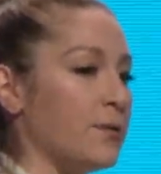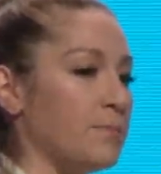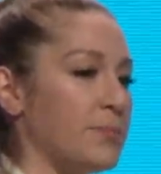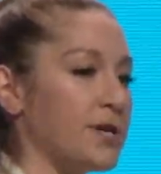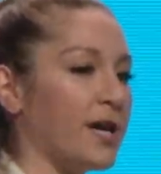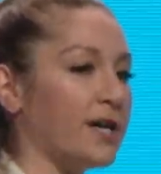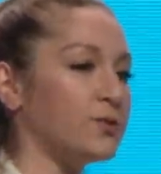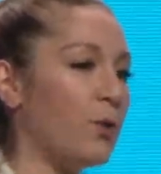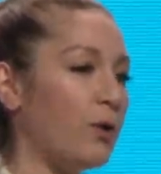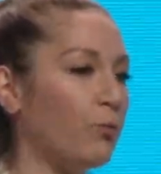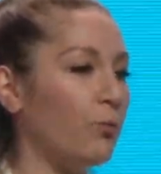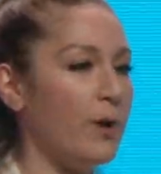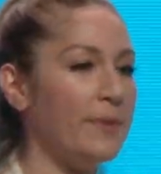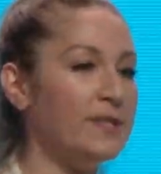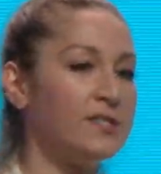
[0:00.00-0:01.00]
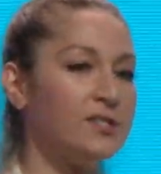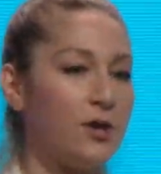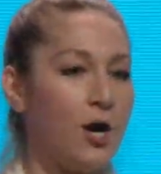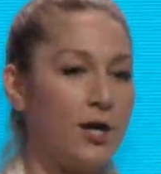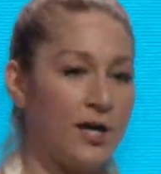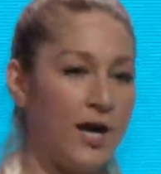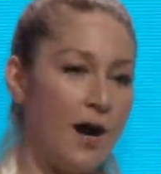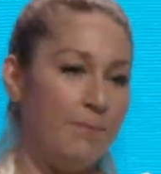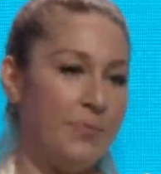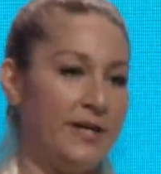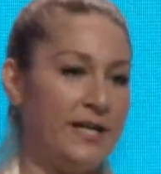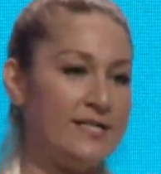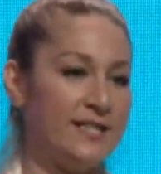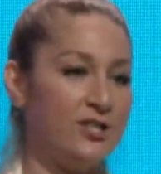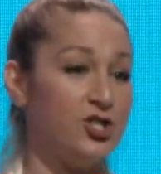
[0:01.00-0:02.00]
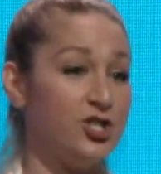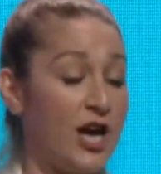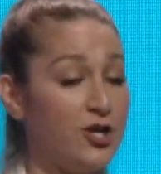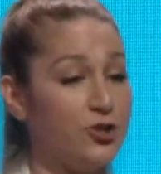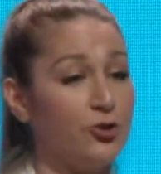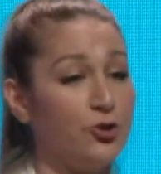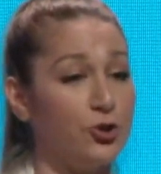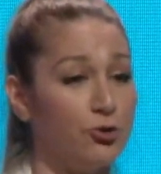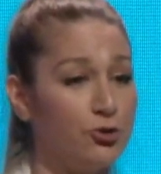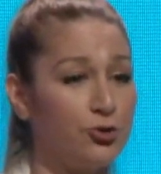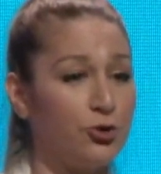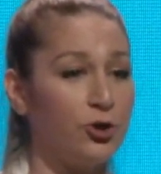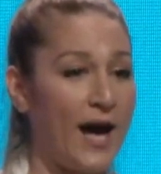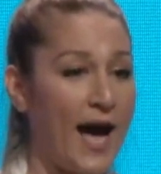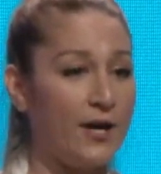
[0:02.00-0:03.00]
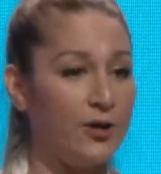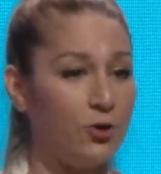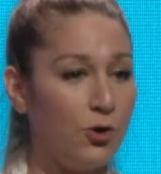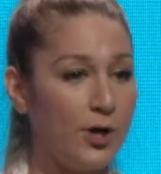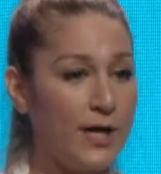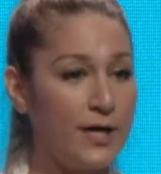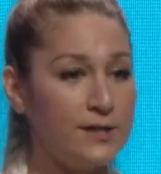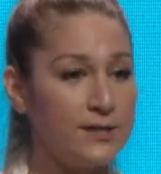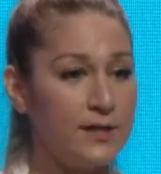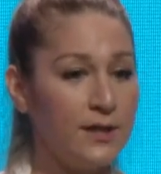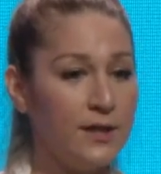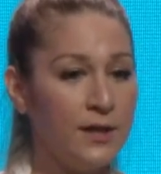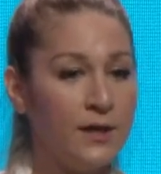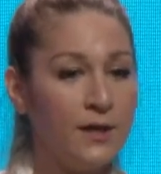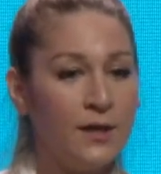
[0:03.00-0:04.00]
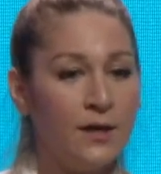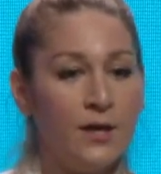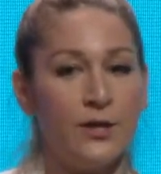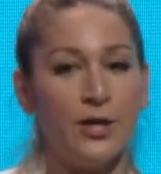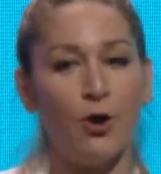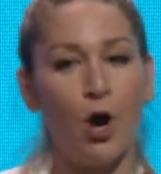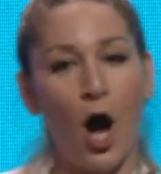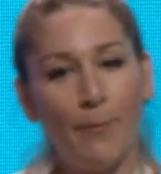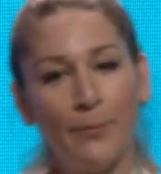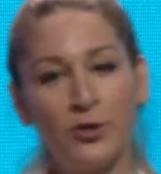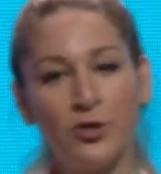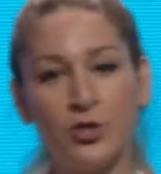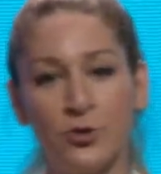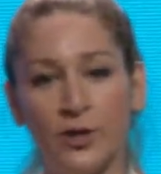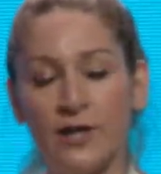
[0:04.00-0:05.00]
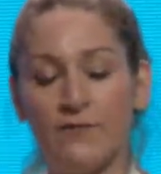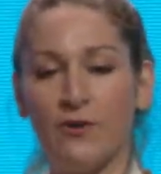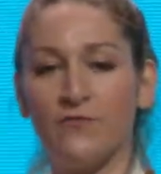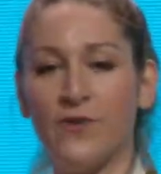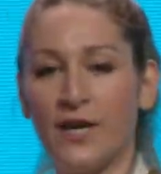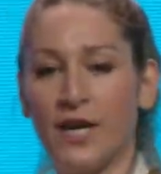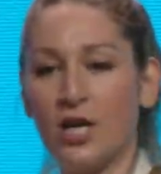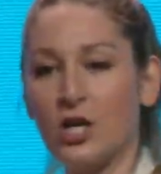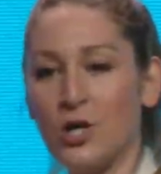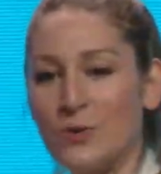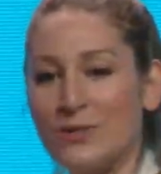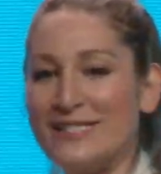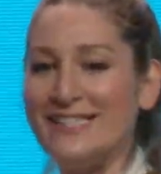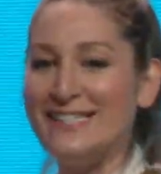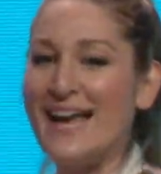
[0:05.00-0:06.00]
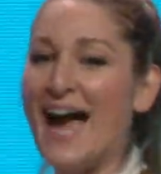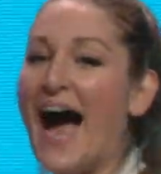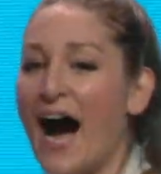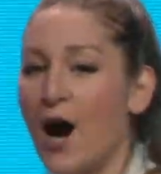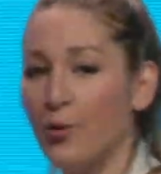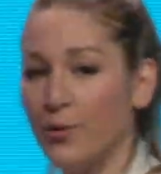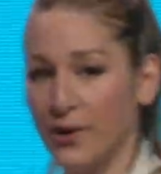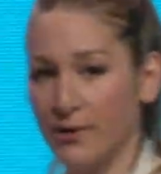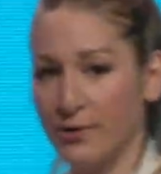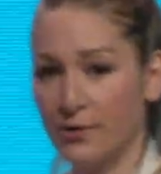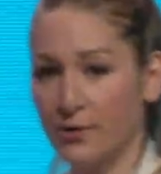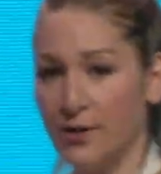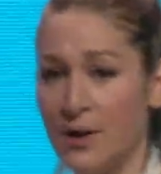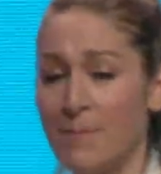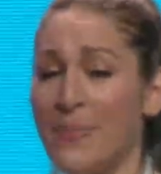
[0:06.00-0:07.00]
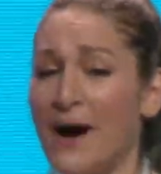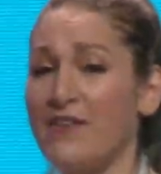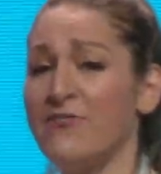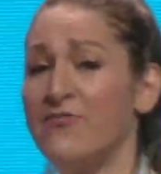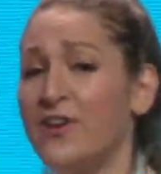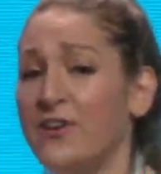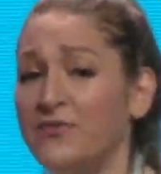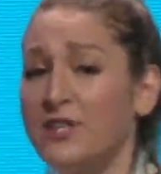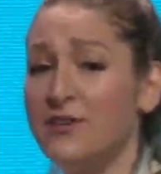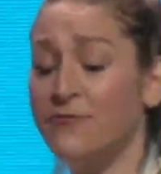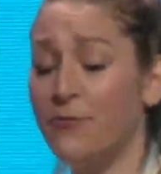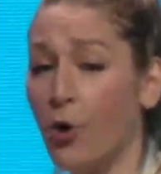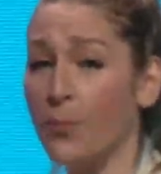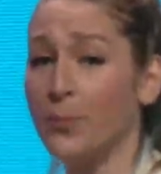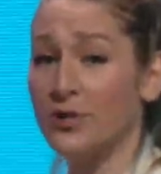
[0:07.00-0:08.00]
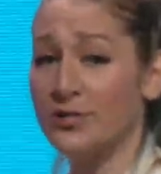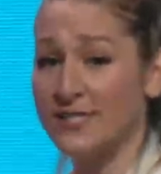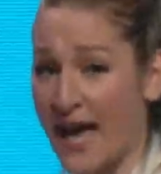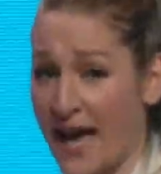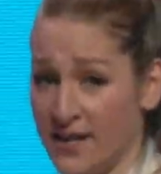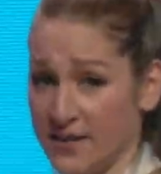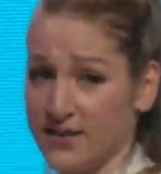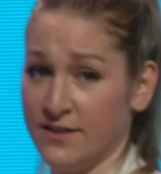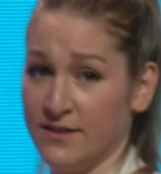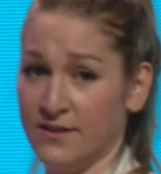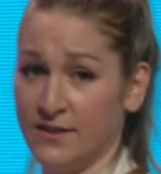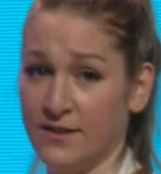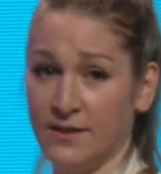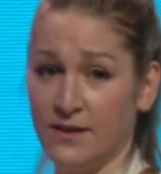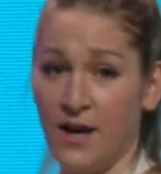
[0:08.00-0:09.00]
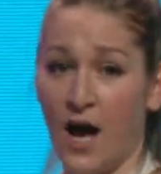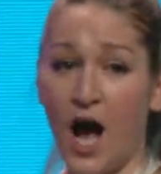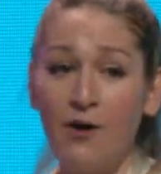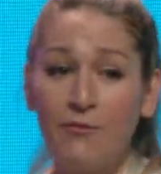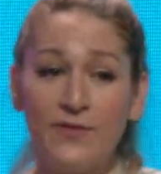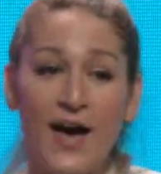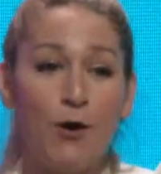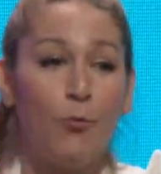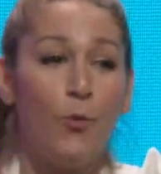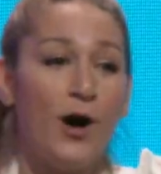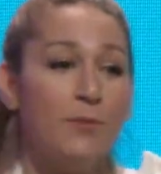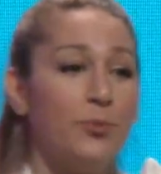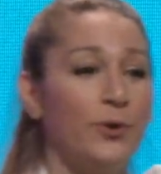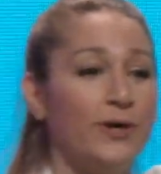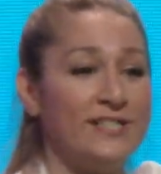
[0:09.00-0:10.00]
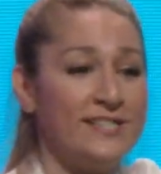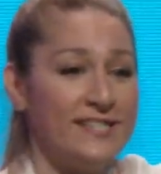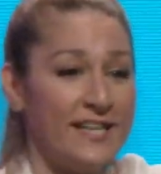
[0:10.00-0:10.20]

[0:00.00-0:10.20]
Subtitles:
Because when women start companies in gender-neutral categories, their opportunity for funding goes down by 54%. Of that 1.6%,